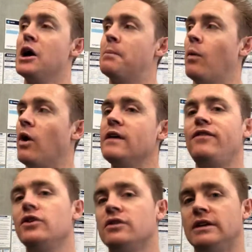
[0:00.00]
But what if
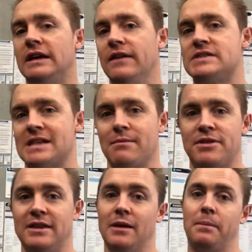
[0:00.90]
you could give
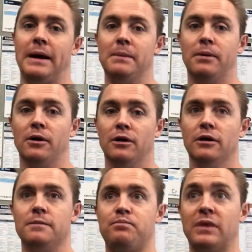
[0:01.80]
something that people
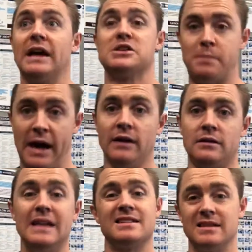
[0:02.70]
expect,
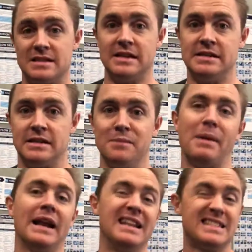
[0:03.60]
it's consistent,
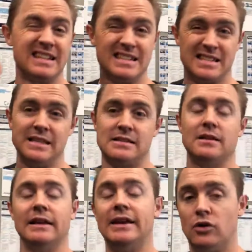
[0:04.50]
but it is
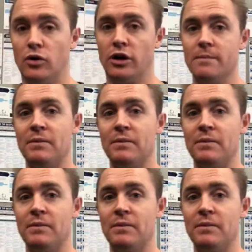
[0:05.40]
consistently good.